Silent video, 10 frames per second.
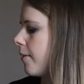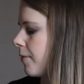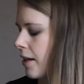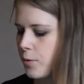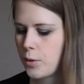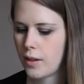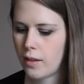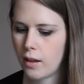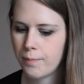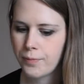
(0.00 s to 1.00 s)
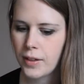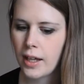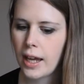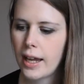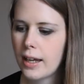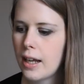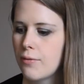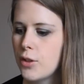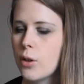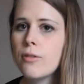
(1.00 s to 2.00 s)
that sort of thing. And
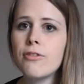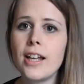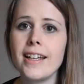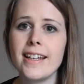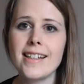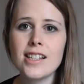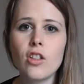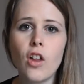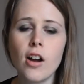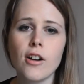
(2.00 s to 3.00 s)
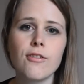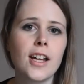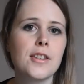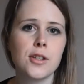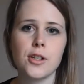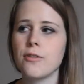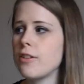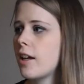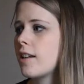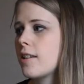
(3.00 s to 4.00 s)
if your flight is a longer flight, so you're
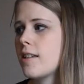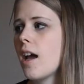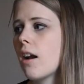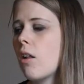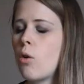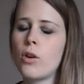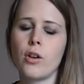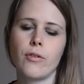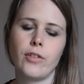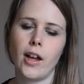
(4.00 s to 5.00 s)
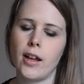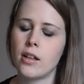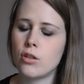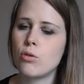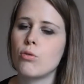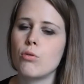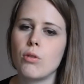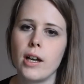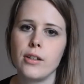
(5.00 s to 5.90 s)
flying to Seattle or you're flying to,